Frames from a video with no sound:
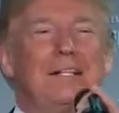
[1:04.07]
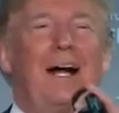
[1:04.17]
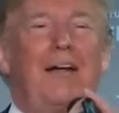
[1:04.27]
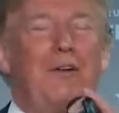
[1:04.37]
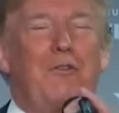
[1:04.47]

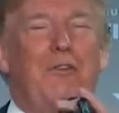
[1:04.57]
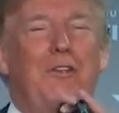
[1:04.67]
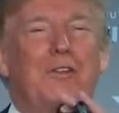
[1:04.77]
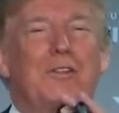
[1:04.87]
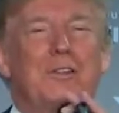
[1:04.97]
I
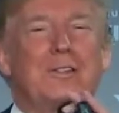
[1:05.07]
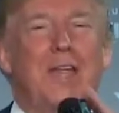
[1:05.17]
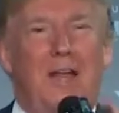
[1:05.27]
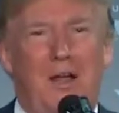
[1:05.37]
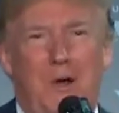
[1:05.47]
refuse to
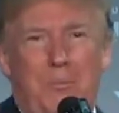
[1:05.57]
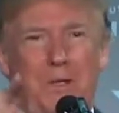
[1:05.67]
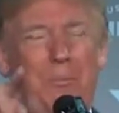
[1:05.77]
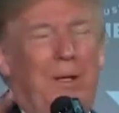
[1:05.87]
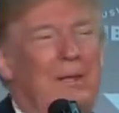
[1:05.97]
say it. I hope they
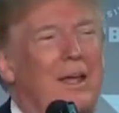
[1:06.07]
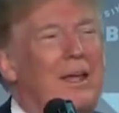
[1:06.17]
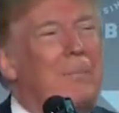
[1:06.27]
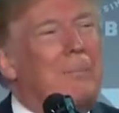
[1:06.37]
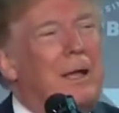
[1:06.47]
picked that
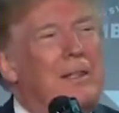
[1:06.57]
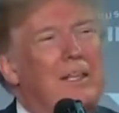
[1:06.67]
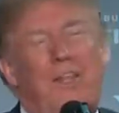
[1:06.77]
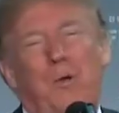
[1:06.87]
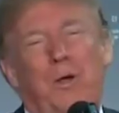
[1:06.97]
up back
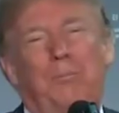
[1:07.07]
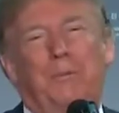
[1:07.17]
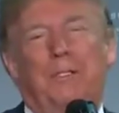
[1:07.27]
there. They won't.